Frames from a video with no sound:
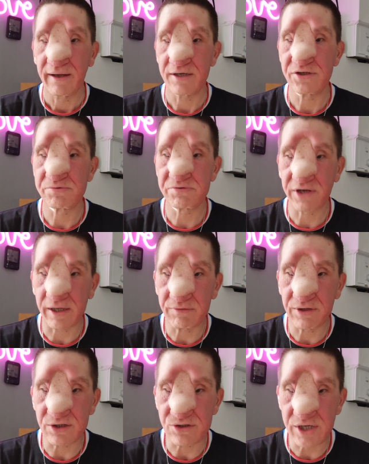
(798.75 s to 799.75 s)
I
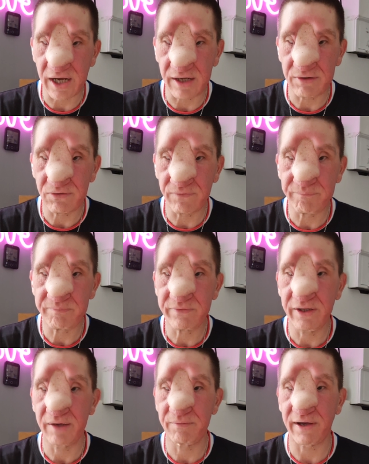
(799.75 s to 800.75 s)
subscribed to your channel,
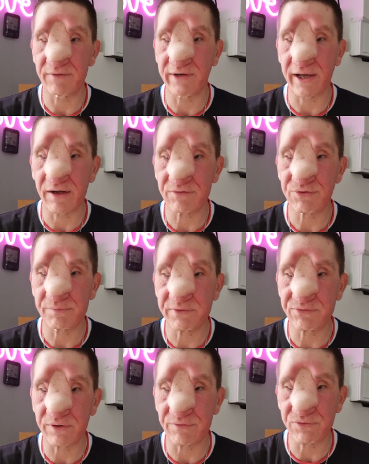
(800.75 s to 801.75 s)
and we haven't heard from
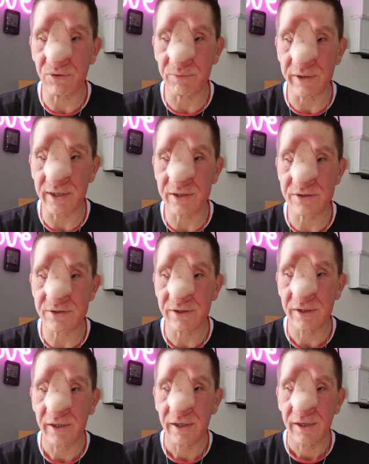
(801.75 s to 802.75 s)
you for a few
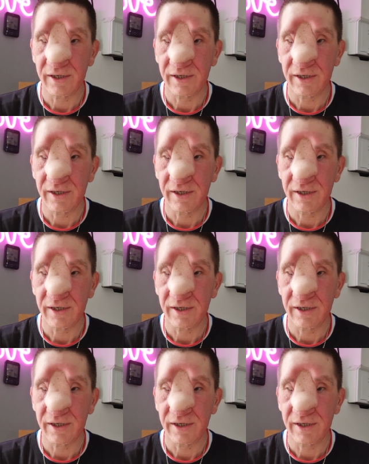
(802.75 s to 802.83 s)
weeks,